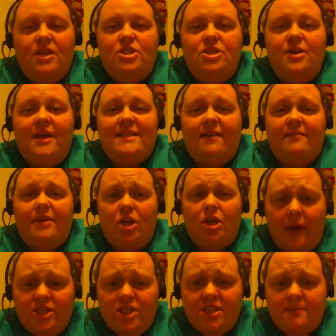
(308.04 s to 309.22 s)
Do you guys have any
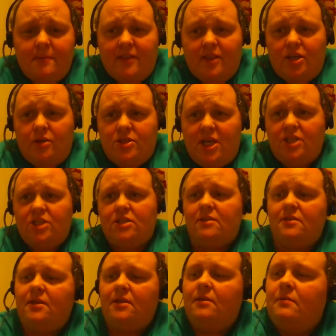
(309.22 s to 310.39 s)
questions about the new changes?